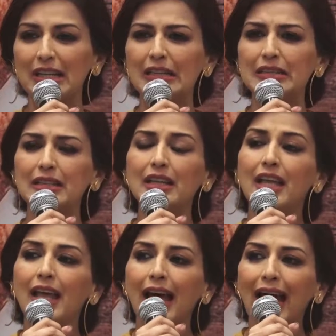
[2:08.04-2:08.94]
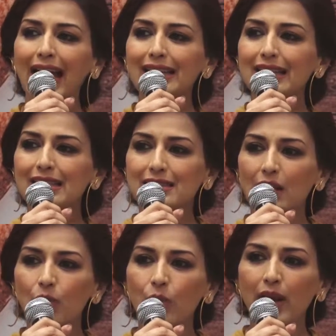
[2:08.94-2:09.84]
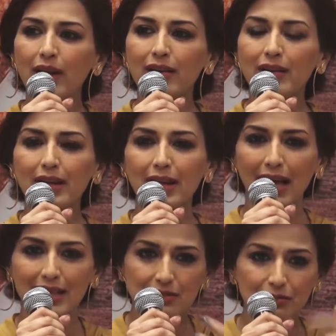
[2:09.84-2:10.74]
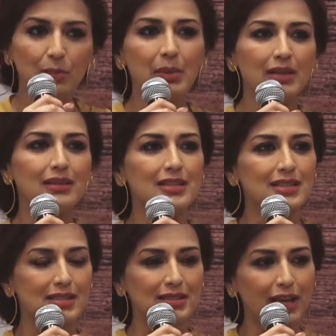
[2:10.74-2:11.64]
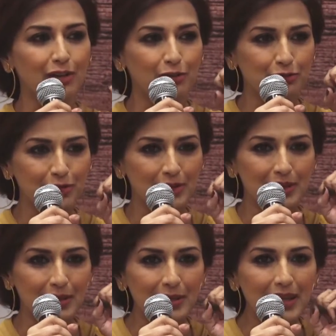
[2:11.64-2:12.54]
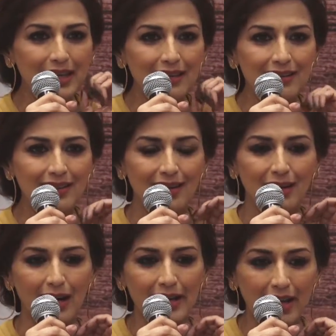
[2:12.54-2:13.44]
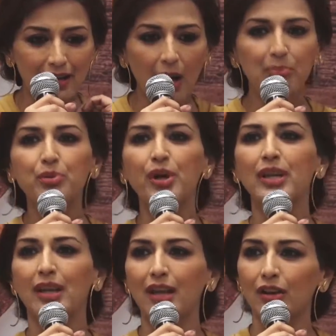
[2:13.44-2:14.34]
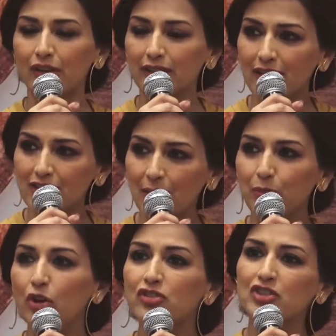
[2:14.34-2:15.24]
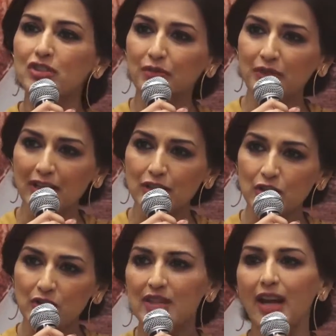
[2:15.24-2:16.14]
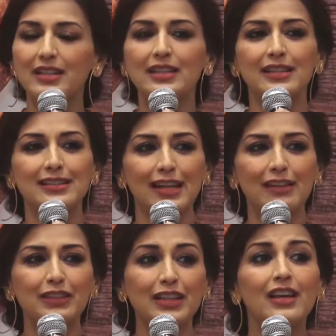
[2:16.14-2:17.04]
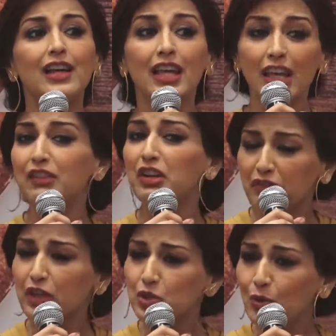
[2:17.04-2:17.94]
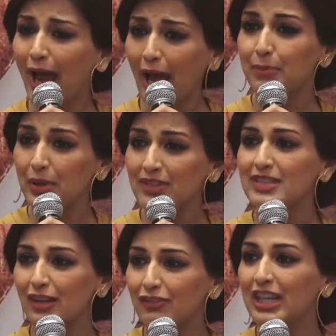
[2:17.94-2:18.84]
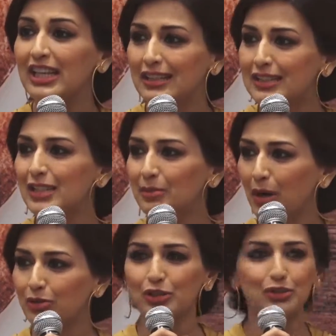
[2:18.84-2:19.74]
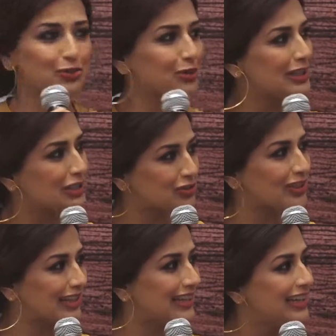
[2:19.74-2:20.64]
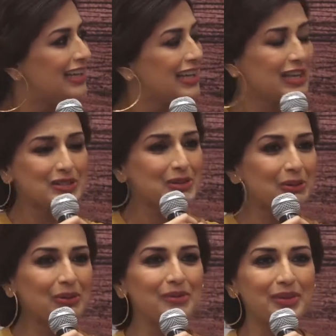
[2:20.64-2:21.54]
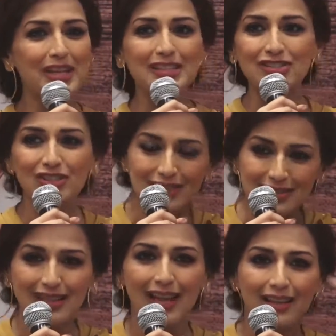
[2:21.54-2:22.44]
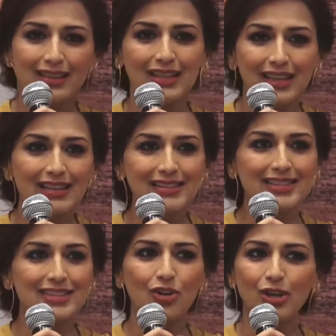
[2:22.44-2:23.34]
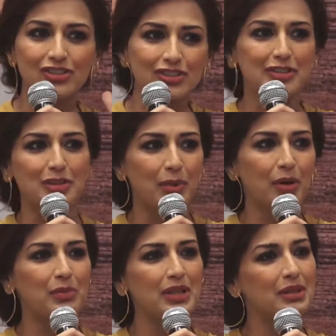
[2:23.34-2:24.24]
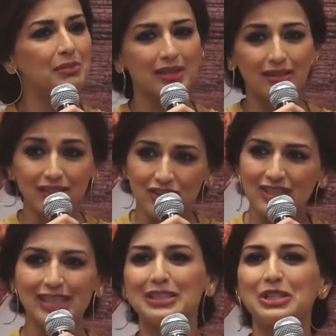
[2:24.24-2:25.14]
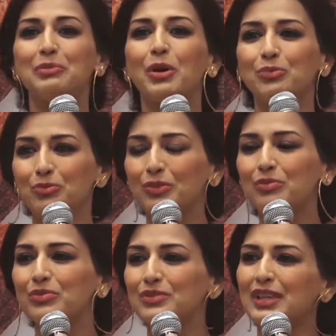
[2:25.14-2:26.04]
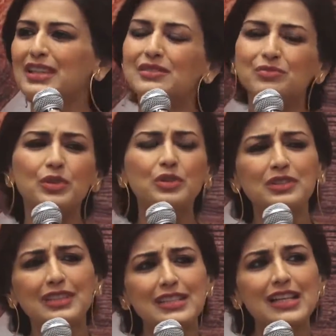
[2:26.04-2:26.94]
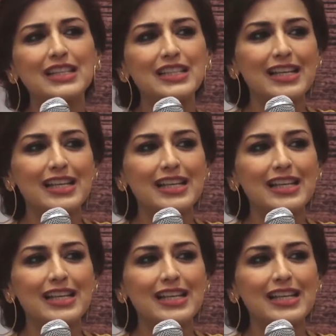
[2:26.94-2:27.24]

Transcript: guilty. I think somewhere as women, this is kind of in, uh, in our upbringing or in our subconscious of as a society itself that even if we are too happy, we start feeling guilty about it, you know, literally. So it's just the guilt is not just about being the mother, we're just guilty about things. So these are the